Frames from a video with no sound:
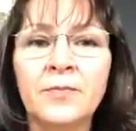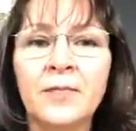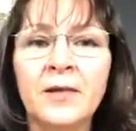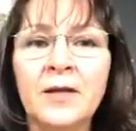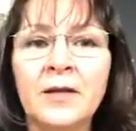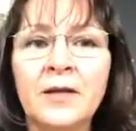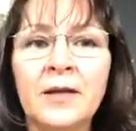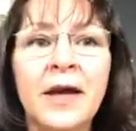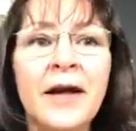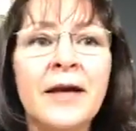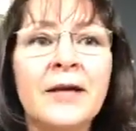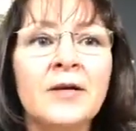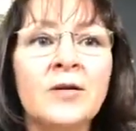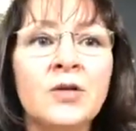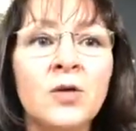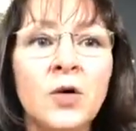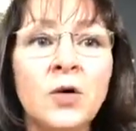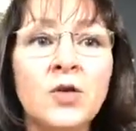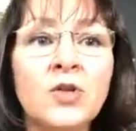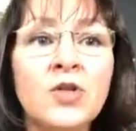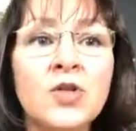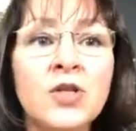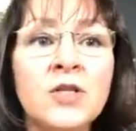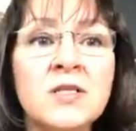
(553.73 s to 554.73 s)
lack
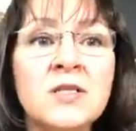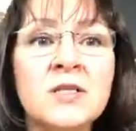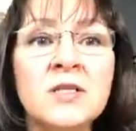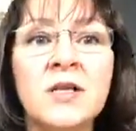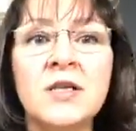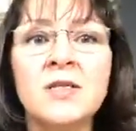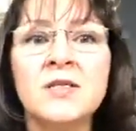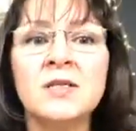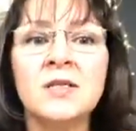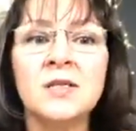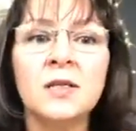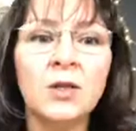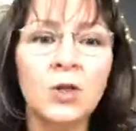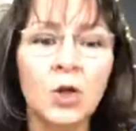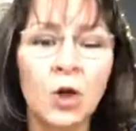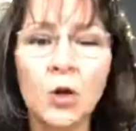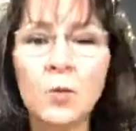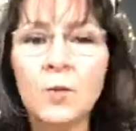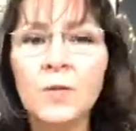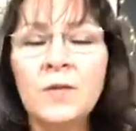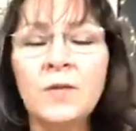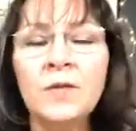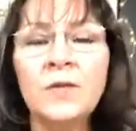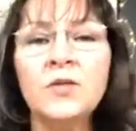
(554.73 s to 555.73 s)
consciousness. It'll
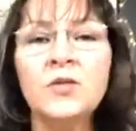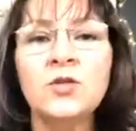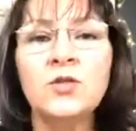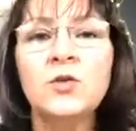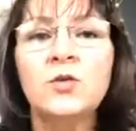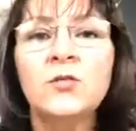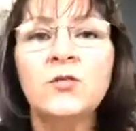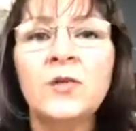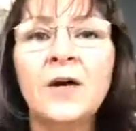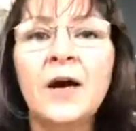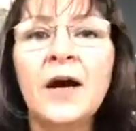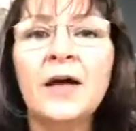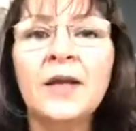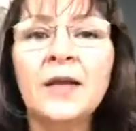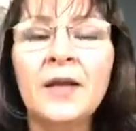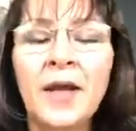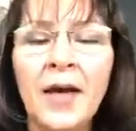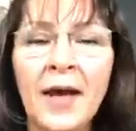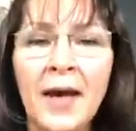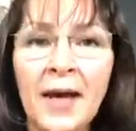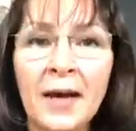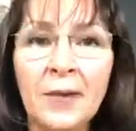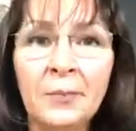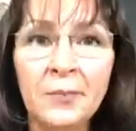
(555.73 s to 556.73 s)
open the door for
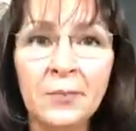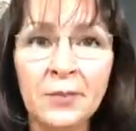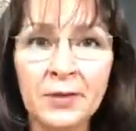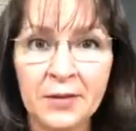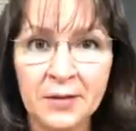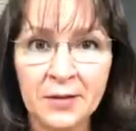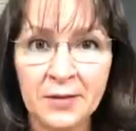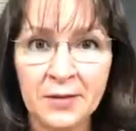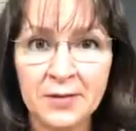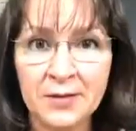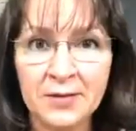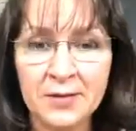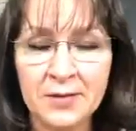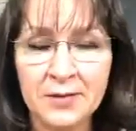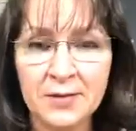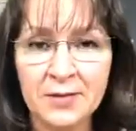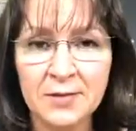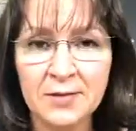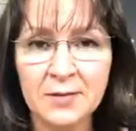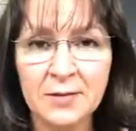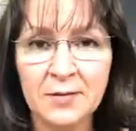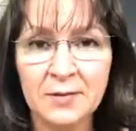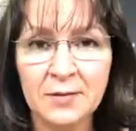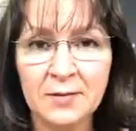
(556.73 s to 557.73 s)
unhappiness.